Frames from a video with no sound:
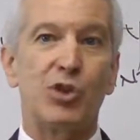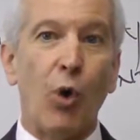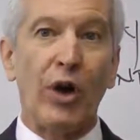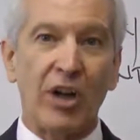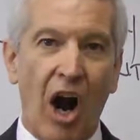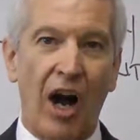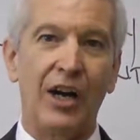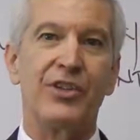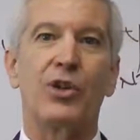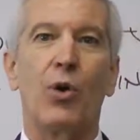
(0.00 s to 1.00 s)

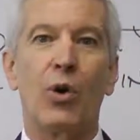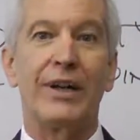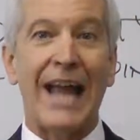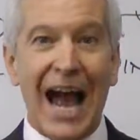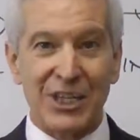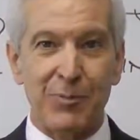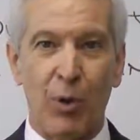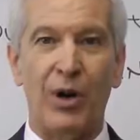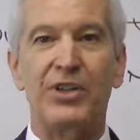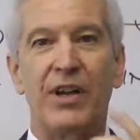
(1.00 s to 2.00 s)
scorecards or
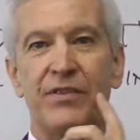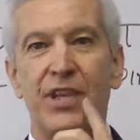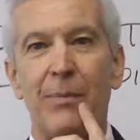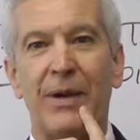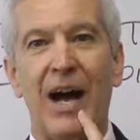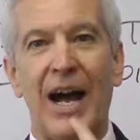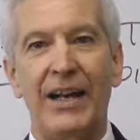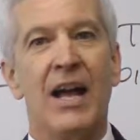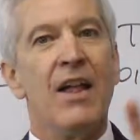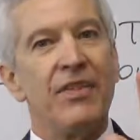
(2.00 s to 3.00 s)
dashboards of some
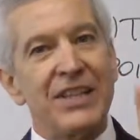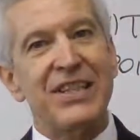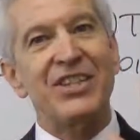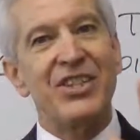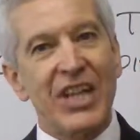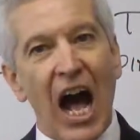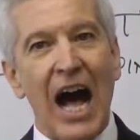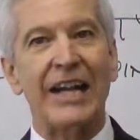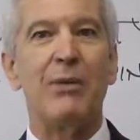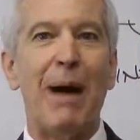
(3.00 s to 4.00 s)
kind. This is
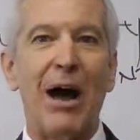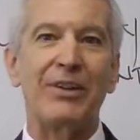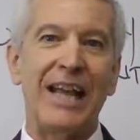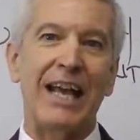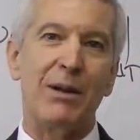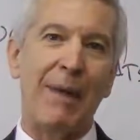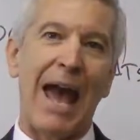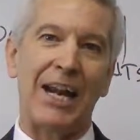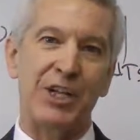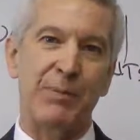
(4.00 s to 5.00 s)
not about data
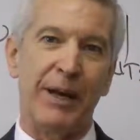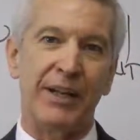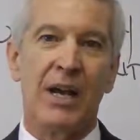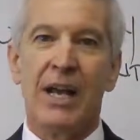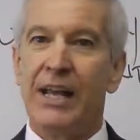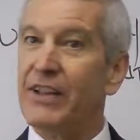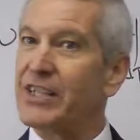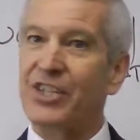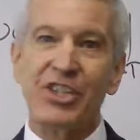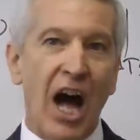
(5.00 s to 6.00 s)
management.
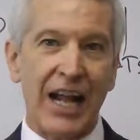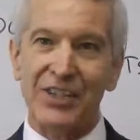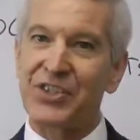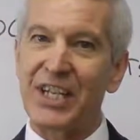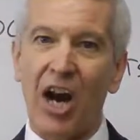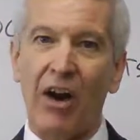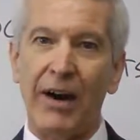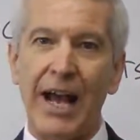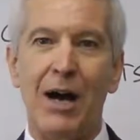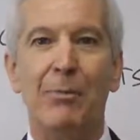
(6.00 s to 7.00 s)
This is not a
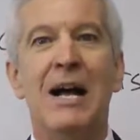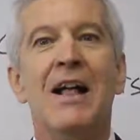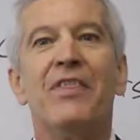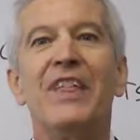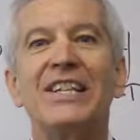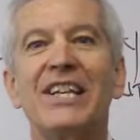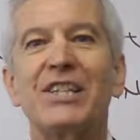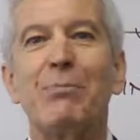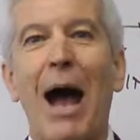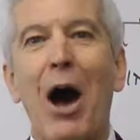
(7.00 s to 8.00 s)
CRM.
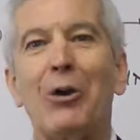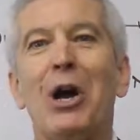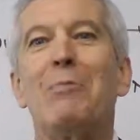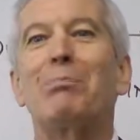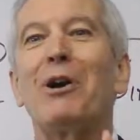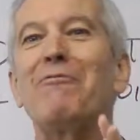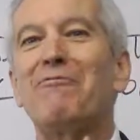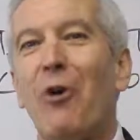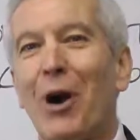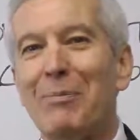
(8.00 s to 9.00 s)
This is about
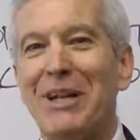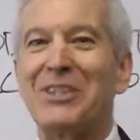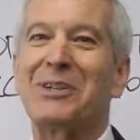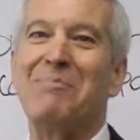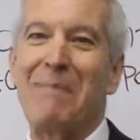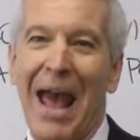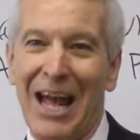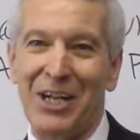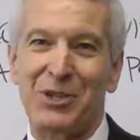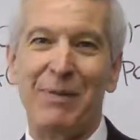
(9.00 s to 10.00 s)
performance
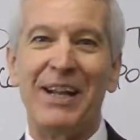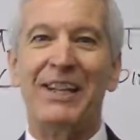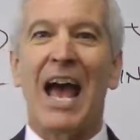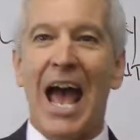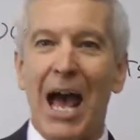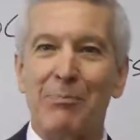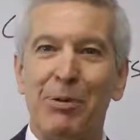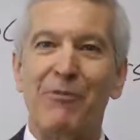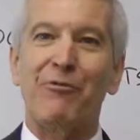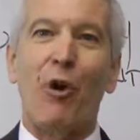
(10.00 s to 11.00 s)
management
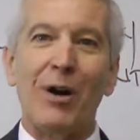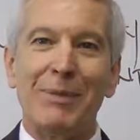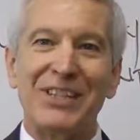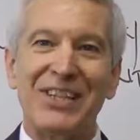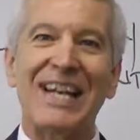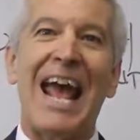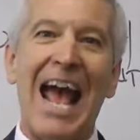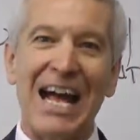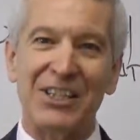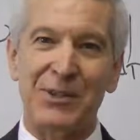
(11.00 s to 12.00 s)
and performance
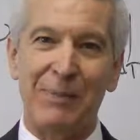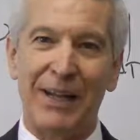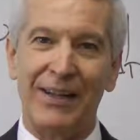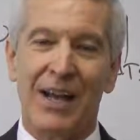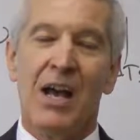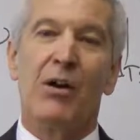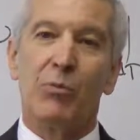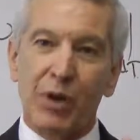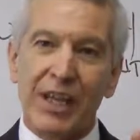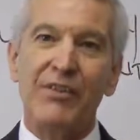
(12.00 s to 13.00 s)
enhancement.
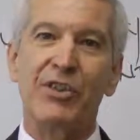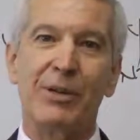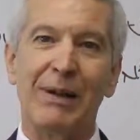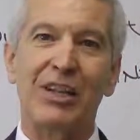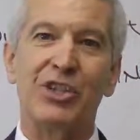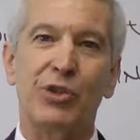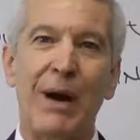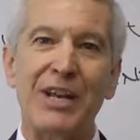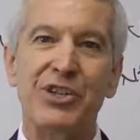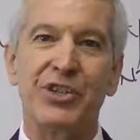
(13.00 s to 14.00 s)
We'll give you some
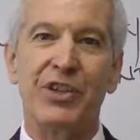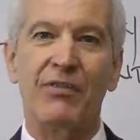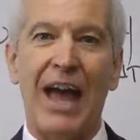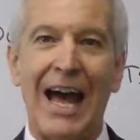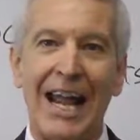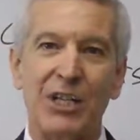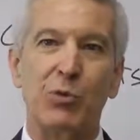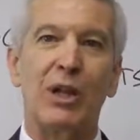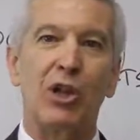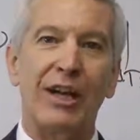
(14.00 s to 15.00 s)
illustrations of that
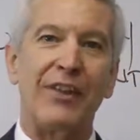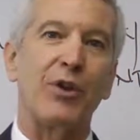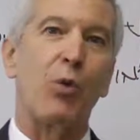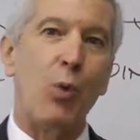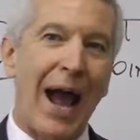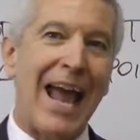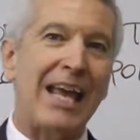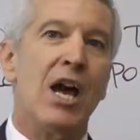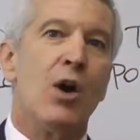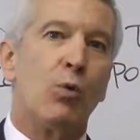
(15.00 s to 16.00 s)
as we look at the
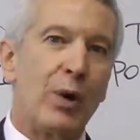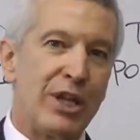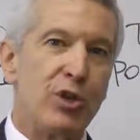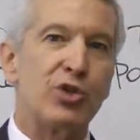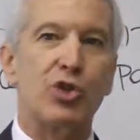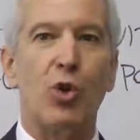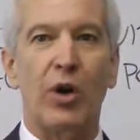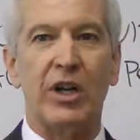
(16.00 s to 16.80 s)
way we use